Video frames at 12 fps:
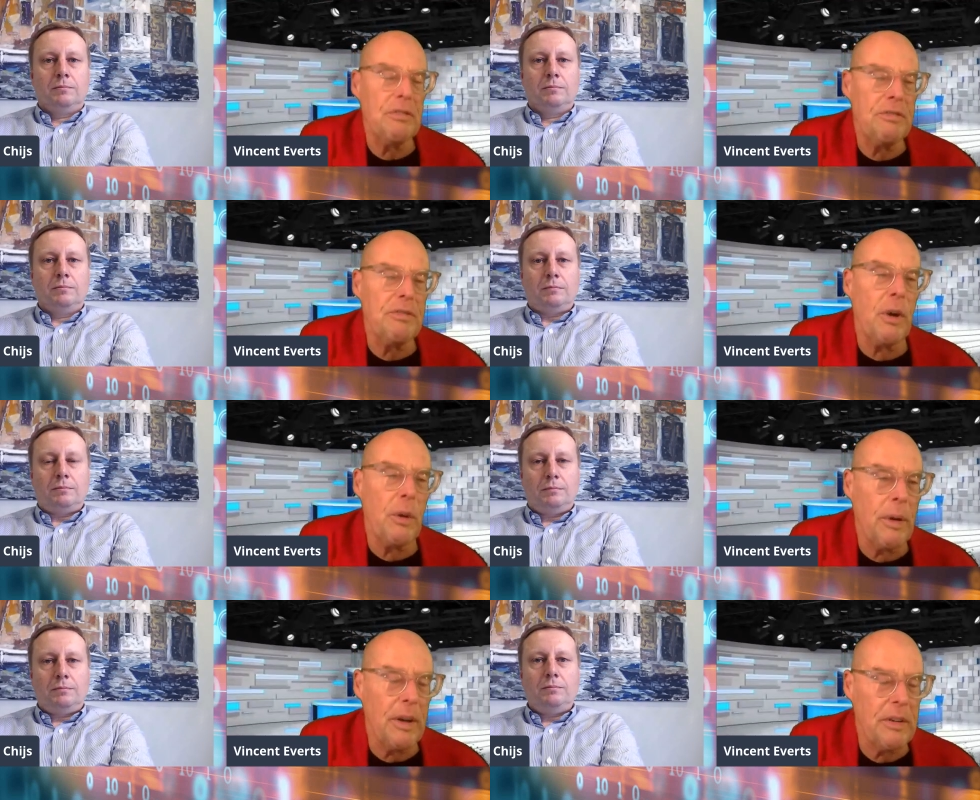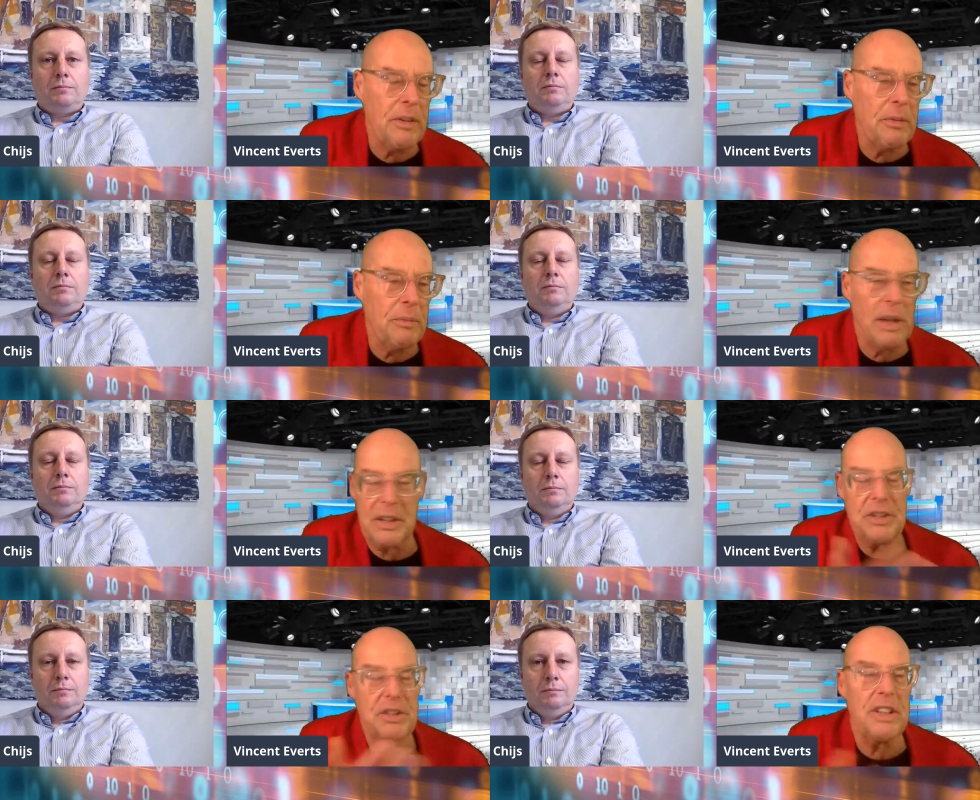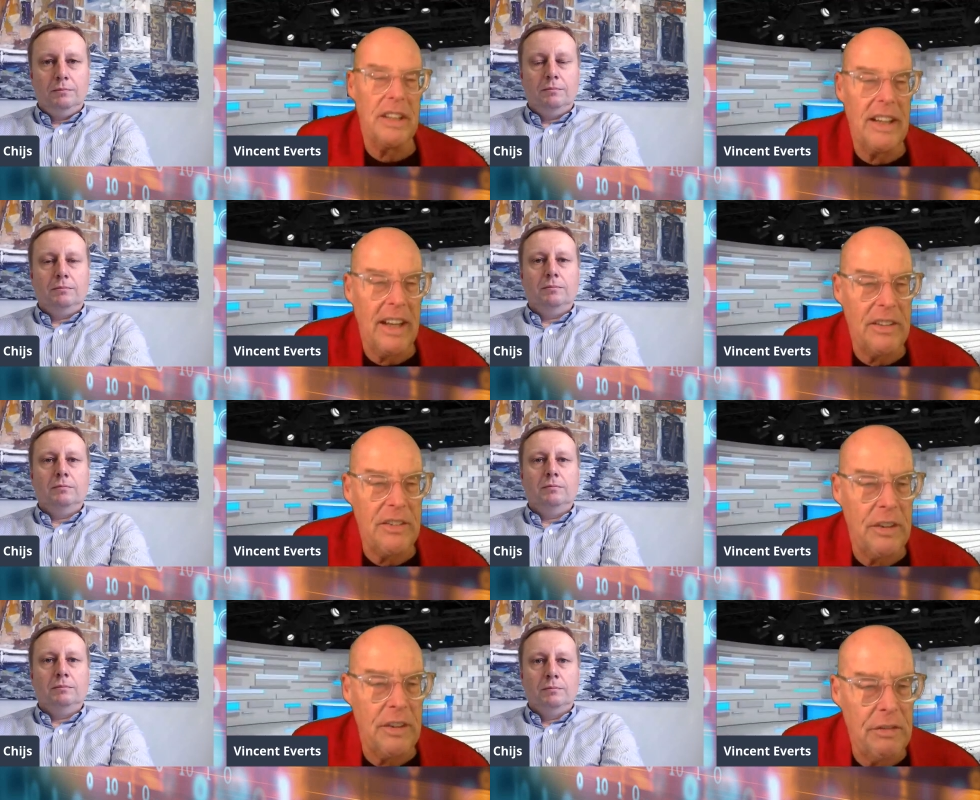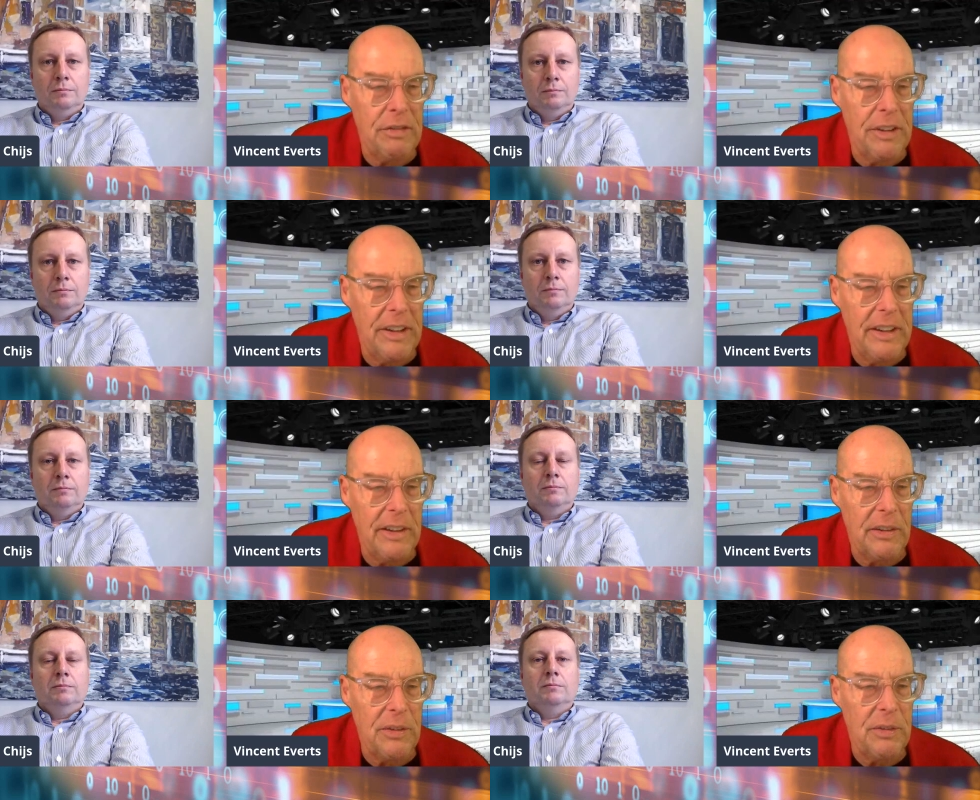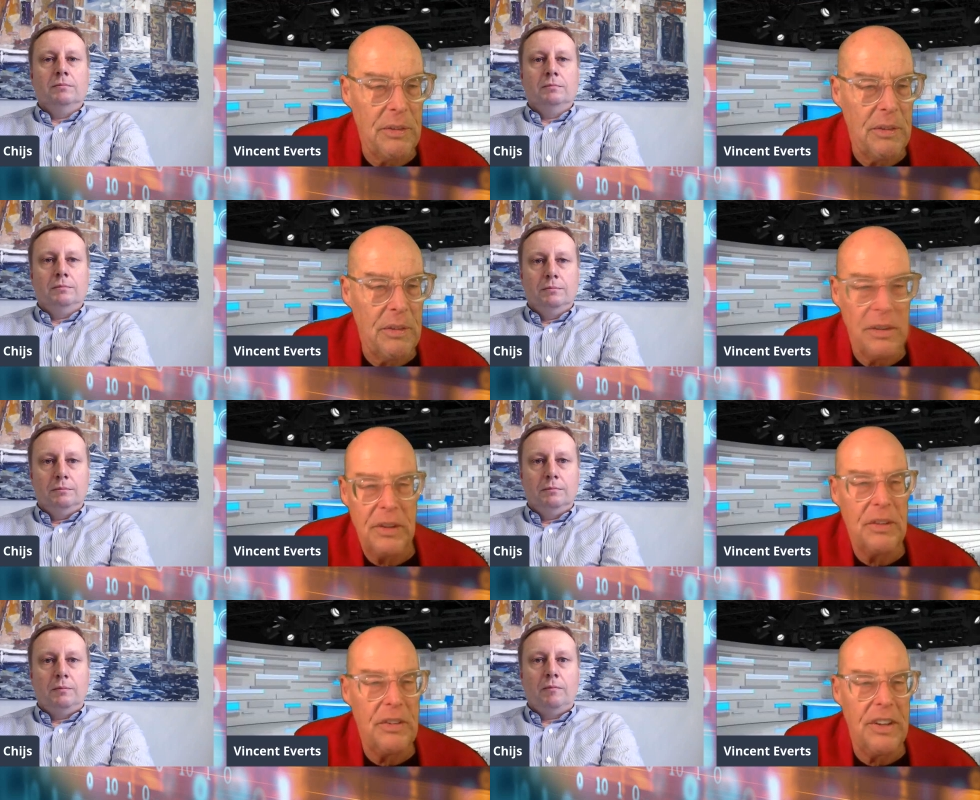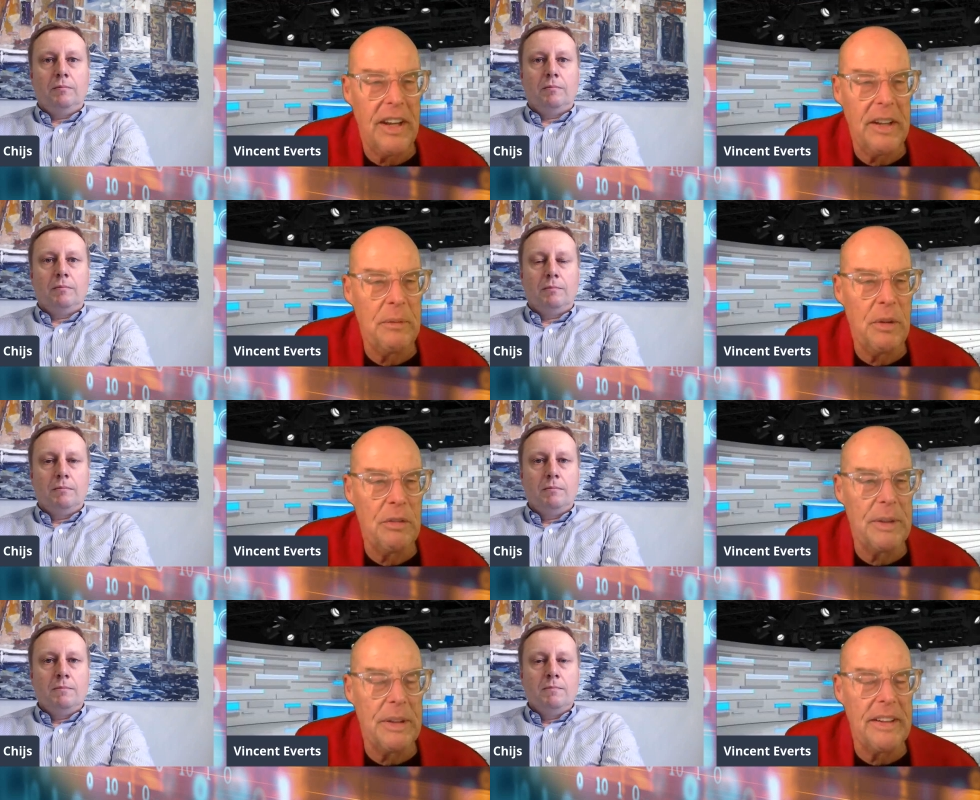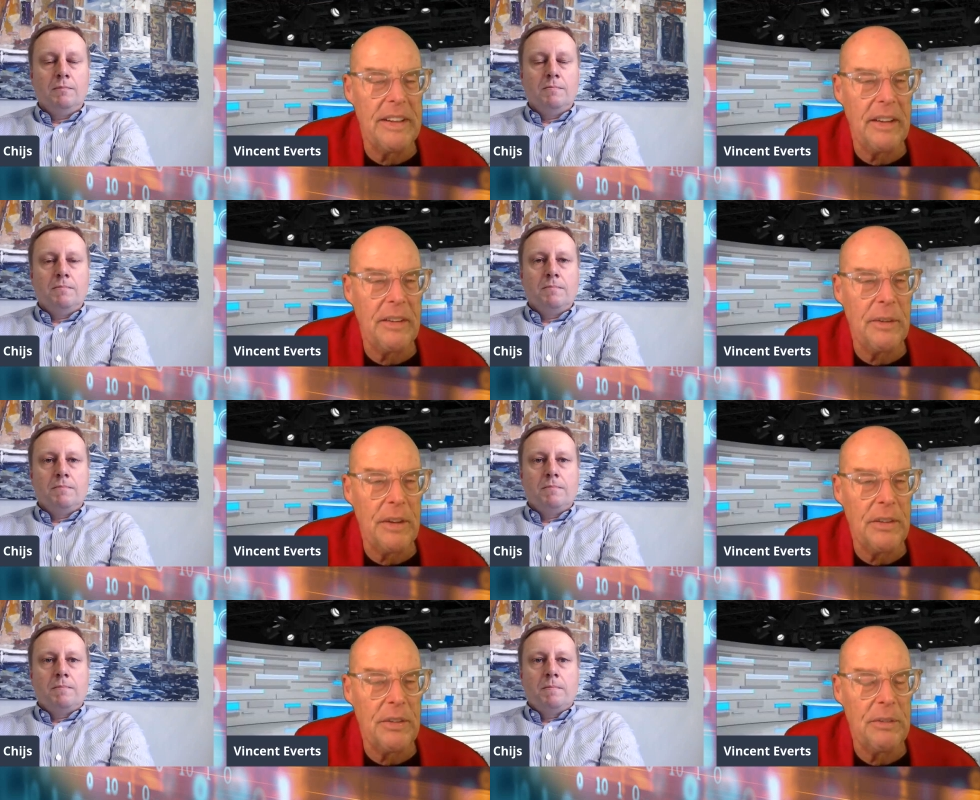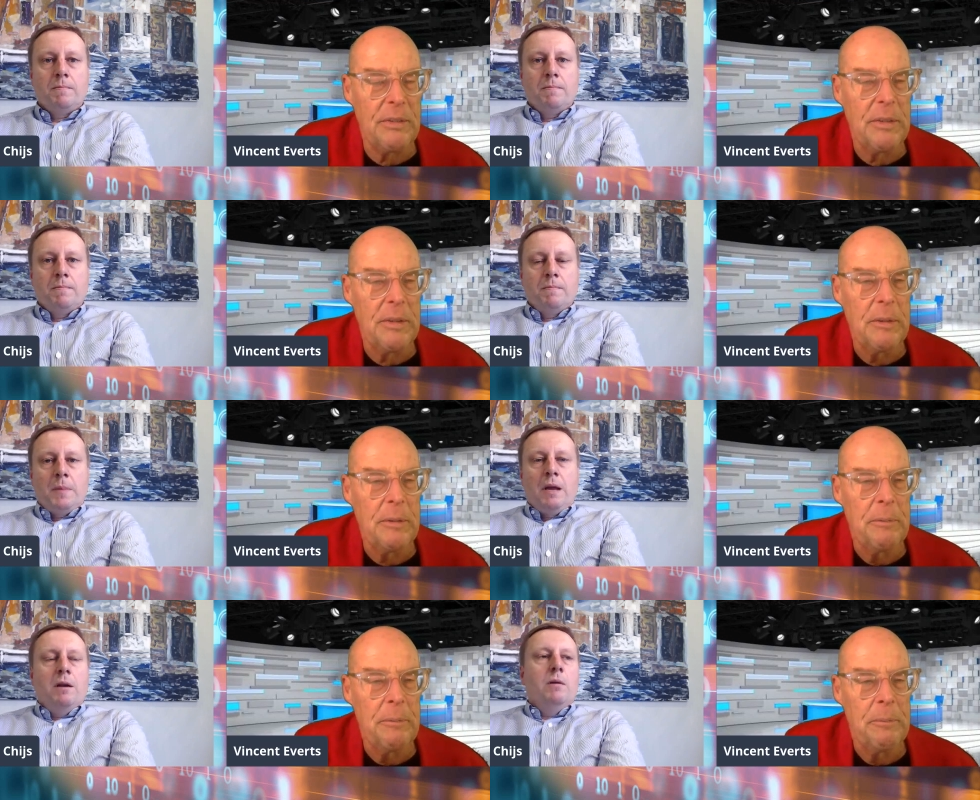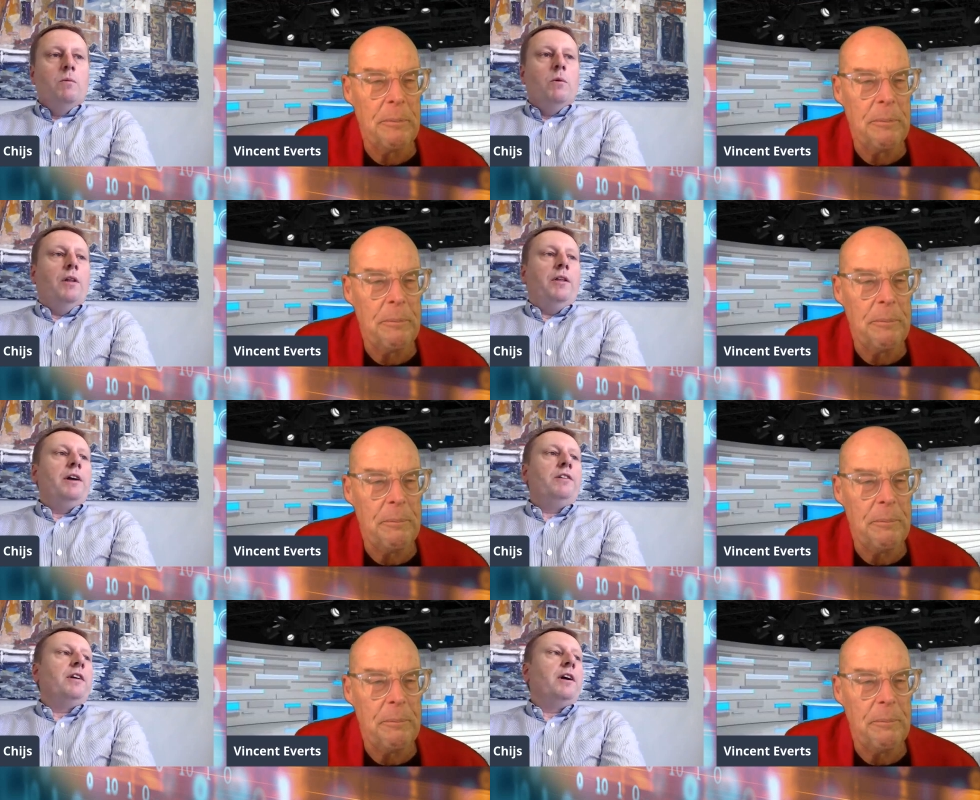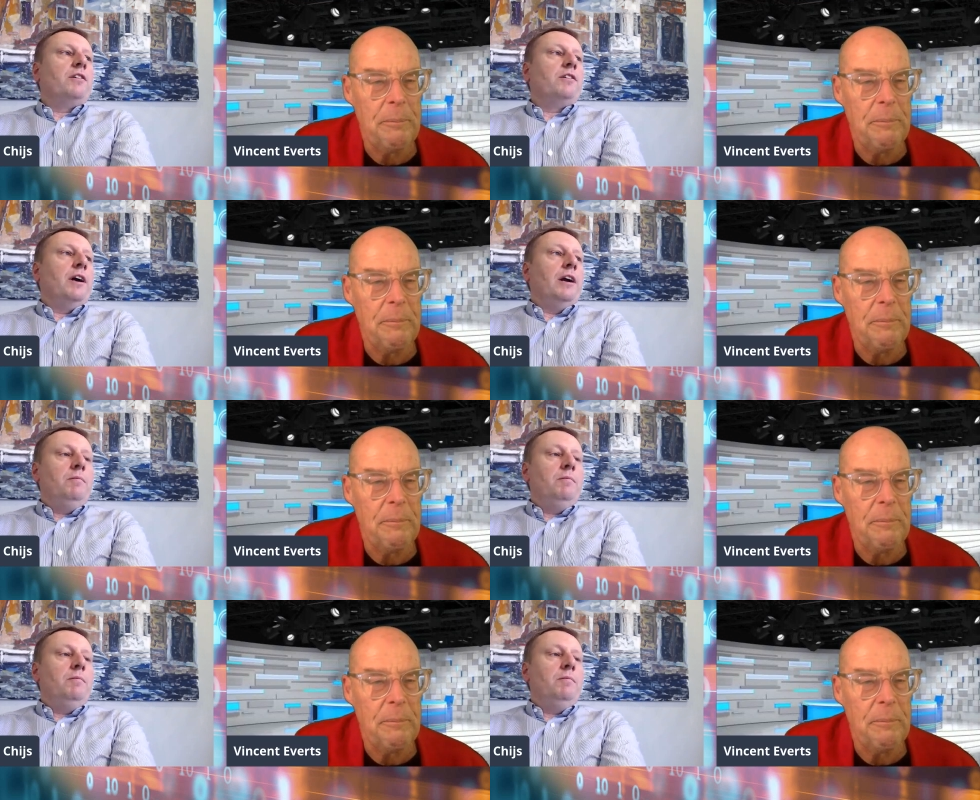Speaker 1: forward much in the last uh, three years. Or do you see any movement in that direction?
Speaker 2: Well, there's there's there,